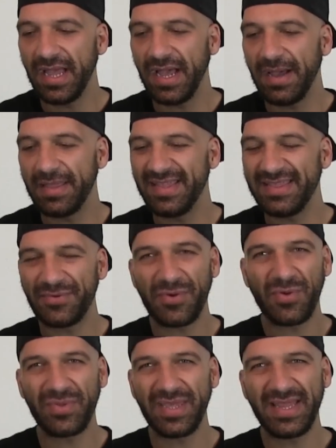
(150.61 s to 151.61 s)
I think there
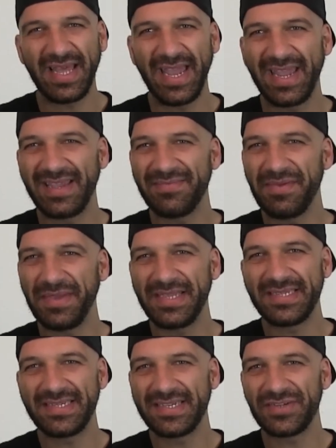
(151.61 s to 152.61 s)
were only like maybe
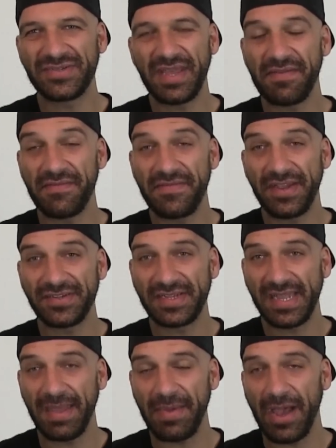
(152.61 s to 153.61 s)
6 or 7 figures
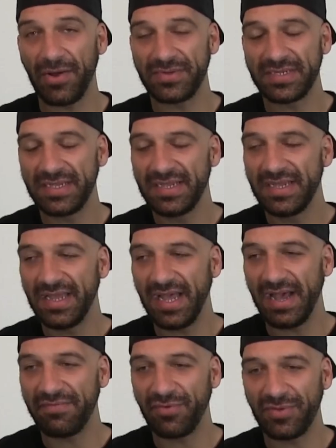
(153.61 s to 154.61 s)
that came out
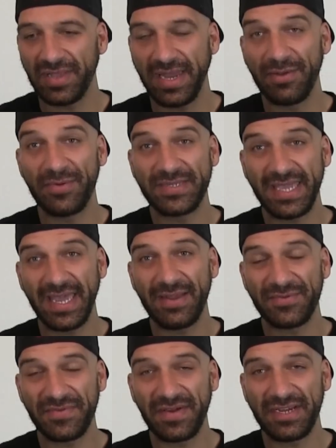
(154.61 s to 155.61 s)
for the line. It was
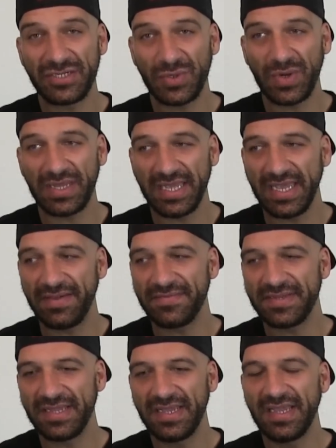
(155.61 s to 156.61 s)
very
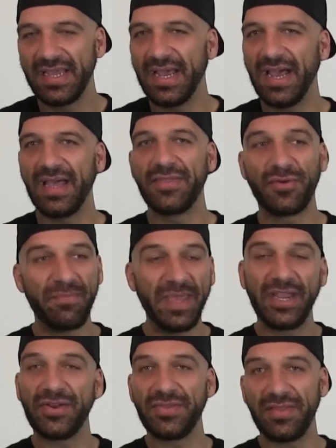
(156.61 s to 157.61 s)
short-lived. They were
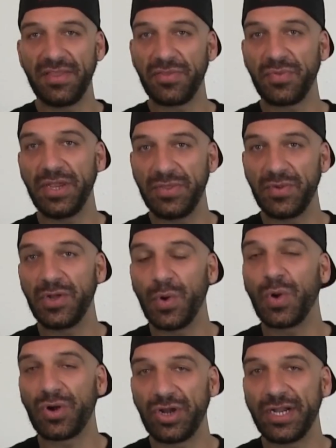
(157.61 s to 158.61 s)
bigger than the 3
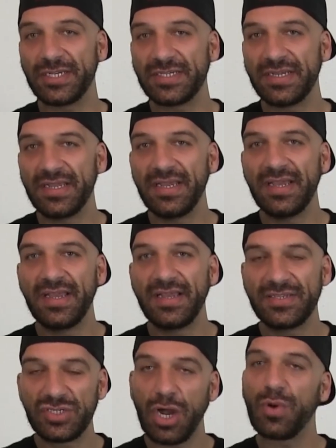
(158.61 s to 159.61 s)
3/4-inch
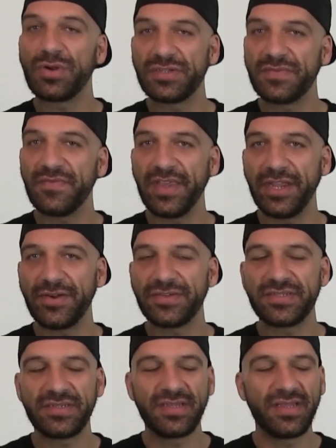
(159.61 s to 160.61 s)
Star Wars
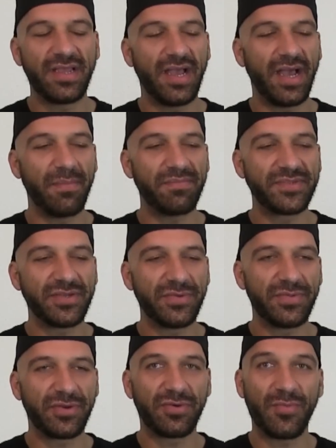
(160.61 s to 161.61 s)
figures.
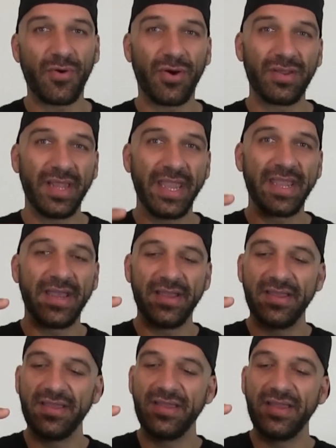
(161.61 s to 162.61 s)
So they were more on like
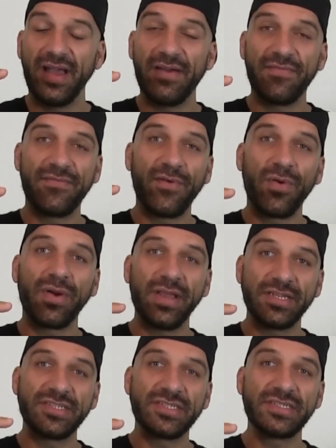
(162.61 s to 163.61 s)
a
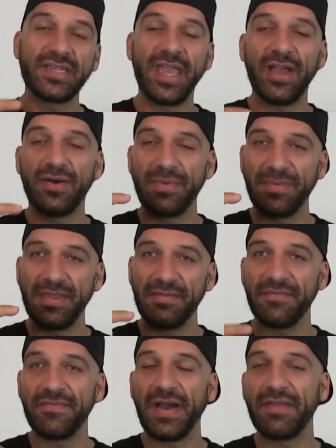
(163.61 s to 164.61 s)
4-inch scale, maybe
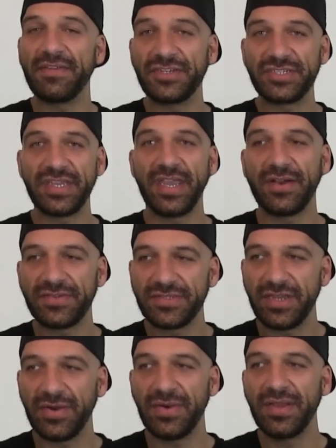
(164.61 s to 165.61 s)
even 5-inch scale.
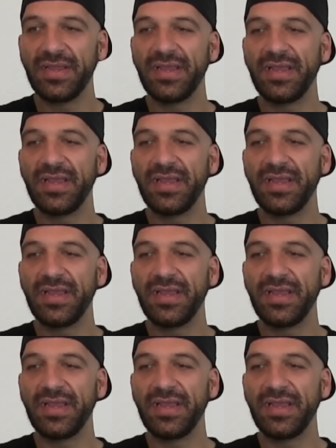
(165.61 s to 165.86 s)
So